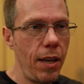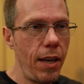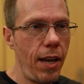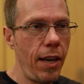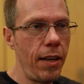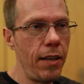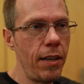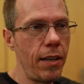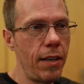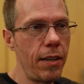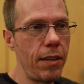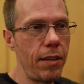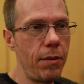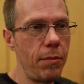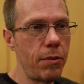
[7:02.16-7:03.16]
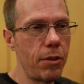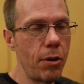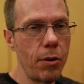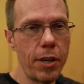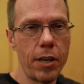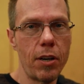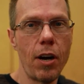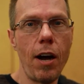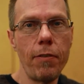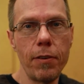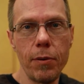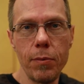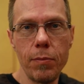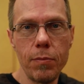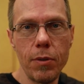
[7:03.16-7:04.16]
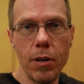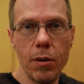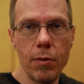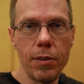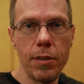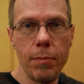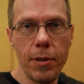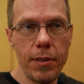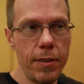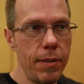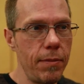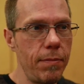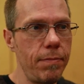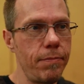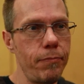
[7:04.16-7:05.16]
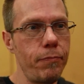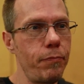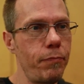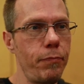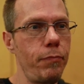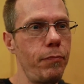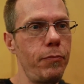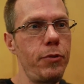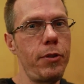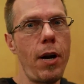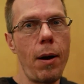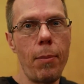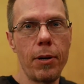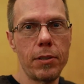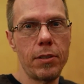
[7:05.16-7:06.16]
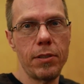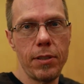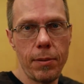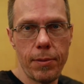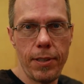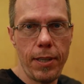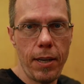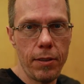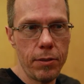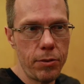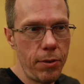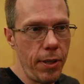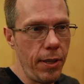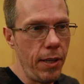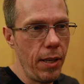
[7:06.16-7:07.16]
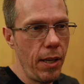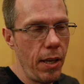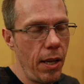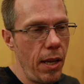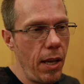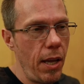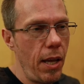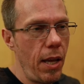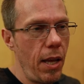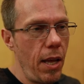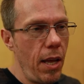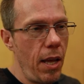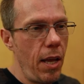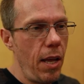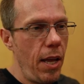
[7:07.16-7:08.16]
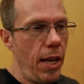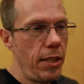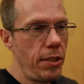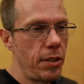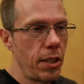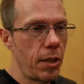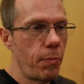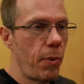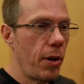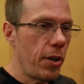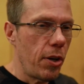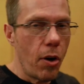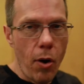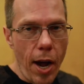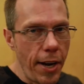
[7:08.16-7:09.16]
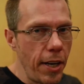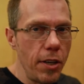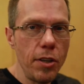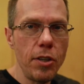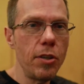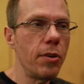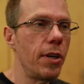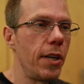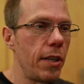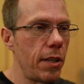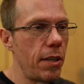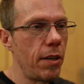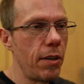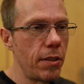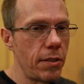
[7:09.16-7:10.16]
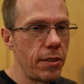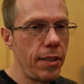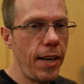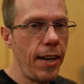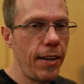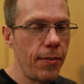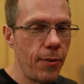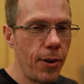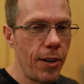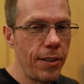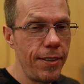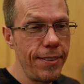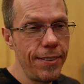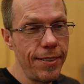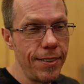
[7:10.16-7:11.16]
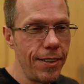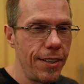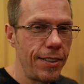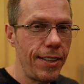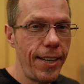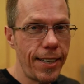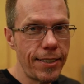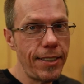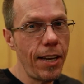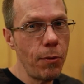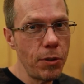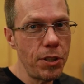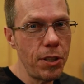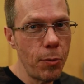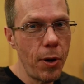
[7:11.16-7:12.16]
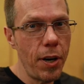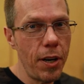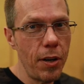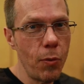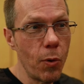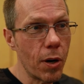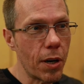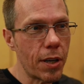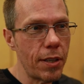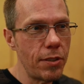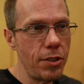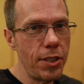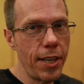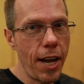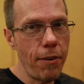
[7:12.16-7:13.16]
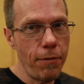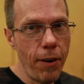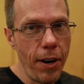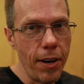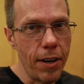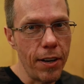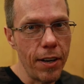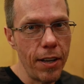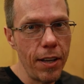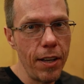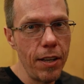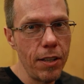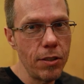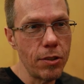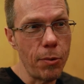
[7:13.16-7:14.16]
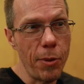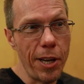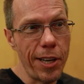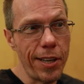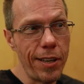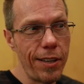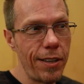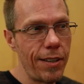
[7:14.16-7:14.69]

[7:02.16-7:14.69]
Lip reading: and go get a coffee, with them at the Starbucks or something down the street. And she's like, but, I didn't do it, this and that. Well, the next day when she went into work, she got fired. So I'm like